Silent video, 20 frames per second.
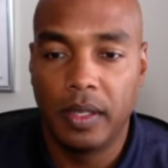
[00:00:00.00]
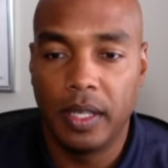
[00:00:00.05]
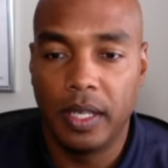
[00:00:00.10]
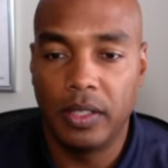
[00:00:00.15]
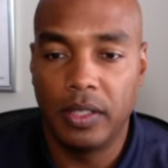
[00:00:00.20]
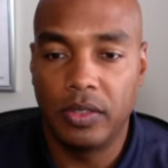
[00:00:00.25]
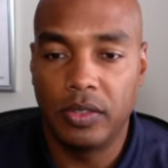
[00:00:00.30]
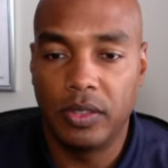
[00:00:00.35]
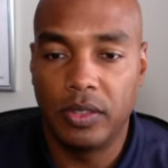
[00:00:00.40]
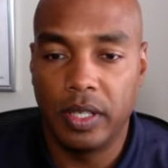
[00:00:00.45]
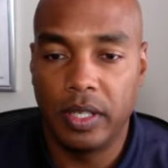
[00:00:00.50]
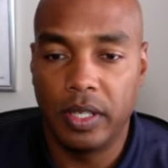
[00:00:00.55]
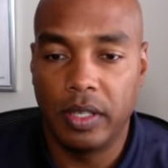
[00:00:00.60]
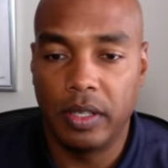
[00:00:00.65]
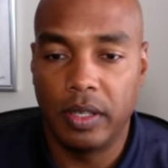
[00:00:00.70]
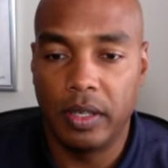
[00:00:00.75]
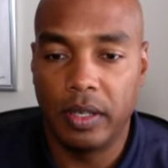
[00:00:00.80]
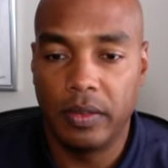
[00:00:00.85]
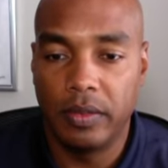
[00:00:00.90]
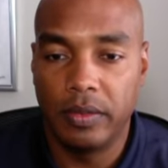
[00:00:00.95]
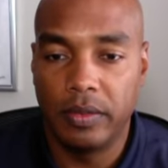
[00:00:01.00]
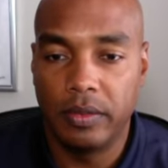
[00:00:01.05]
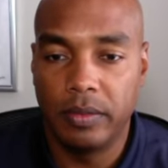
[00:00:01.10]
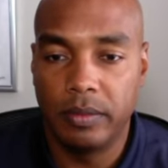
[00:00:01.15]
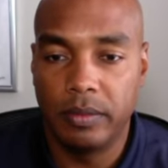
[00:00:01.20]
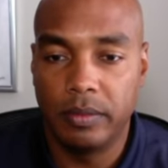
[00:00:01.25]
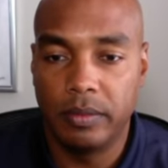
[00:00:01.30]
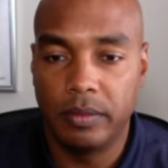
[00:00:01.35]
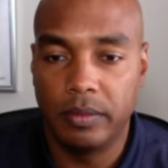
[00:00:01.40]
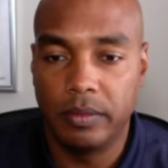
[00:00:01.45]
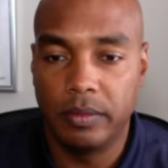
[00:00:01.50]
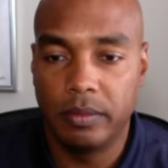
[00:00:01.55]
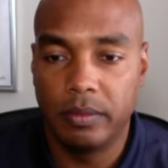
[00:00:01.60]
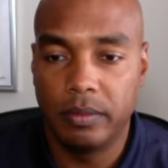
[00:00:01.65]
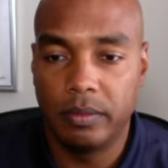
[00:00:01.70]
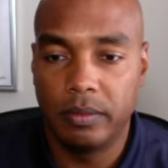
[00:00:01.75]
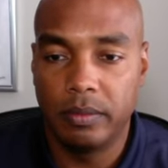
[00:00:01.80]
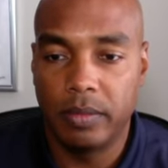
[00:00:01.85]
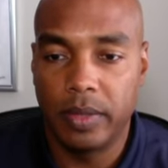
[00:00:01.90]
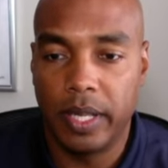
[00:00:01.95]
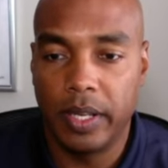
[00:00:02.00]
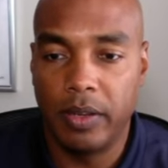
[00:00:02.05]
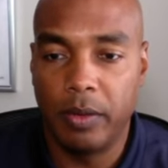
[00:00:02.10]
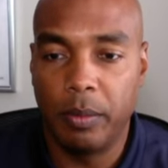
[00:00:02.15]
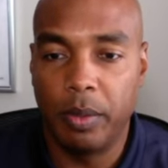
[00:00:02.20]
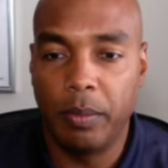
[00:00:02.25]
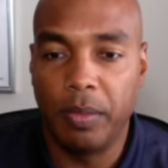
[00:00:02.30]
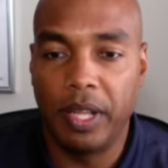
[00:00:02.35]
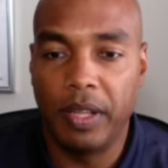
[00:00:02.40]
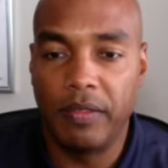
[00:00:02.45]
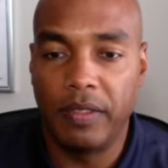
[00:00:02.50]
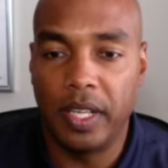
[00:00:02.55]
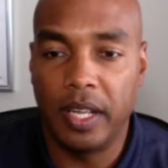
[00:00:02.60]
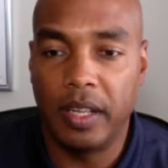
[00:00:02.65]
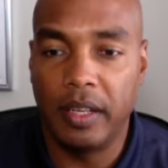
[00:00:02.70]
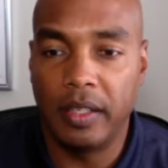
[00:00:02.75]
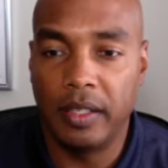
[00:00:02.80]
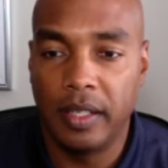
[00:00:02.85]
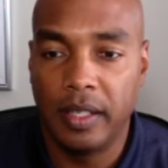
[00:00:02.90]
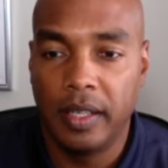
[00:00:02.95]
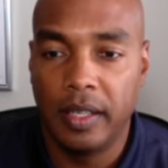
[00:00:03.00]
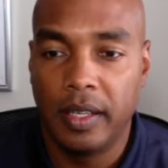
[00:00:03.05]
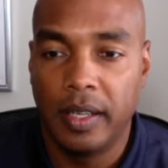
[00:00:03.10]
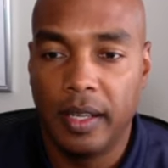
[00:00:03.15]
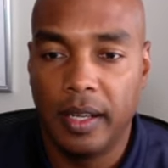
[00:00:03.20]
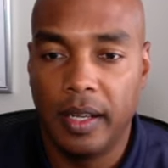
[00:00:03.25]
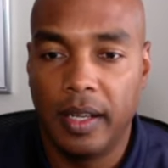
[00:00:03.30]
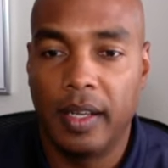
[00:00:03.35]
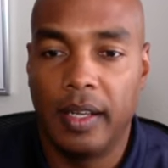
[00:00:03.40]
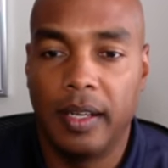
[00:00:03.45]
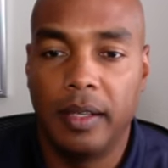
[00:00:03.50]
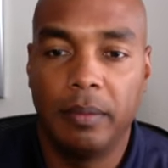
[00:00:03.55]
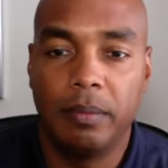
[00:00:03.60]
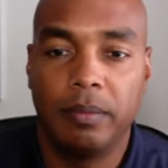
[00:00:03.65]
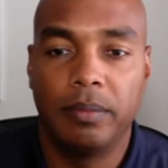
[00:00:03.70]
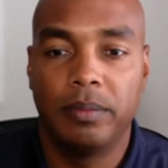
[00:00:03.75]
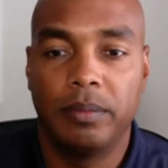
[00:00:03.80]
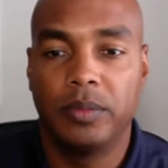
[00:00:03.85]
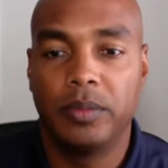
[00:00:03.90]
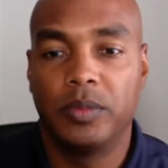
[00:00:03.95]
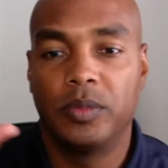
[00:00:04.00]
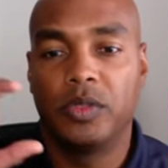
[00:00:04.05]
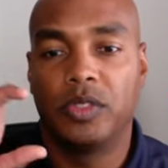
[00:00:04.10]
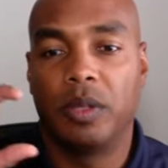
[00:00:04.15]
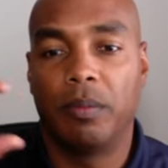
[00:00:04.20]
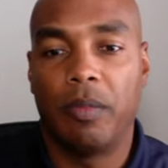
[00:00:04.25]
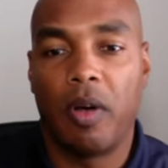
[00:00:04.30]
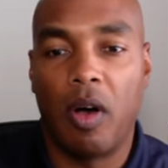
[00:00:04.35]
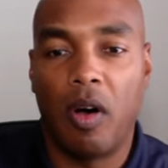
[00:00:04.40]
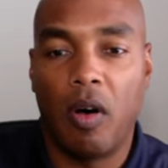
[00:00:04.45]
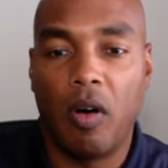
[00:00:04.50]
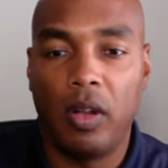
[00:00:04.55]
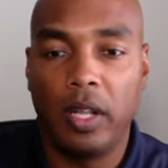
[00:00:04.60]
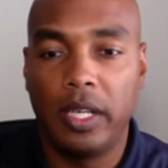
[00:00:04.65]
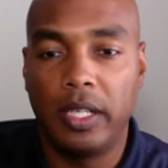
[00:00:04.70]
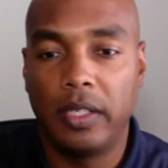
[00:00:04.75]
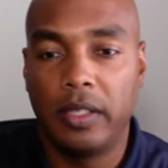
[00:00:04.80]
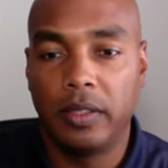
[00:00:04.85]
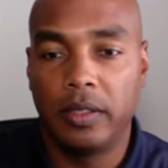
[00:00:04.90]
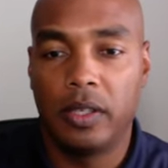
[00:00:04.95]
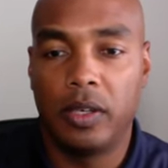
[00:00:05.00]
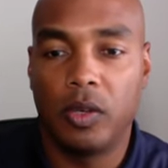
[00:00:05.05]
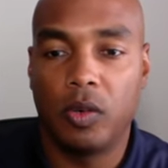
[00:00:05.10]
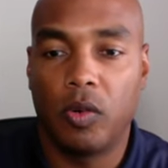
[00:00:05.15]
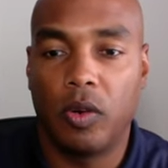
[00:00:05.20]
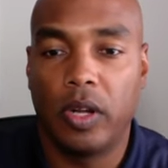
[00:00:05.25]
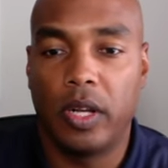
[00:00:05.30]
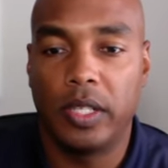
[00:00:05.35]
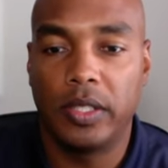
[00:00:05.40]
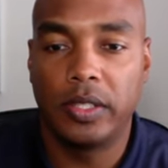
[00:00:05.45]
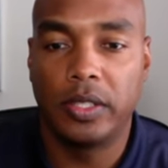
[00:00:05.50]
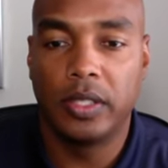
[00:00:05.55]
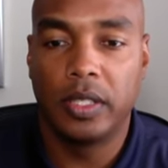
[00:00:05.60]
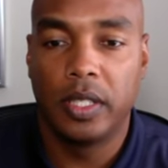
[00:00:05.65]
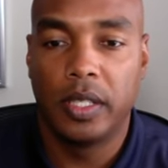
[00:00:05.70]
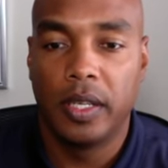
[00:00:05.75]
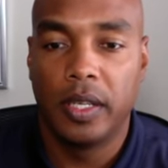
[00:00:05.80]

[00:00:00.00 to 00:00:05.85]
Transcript: Interesting enough, I know people that done um, some hauling across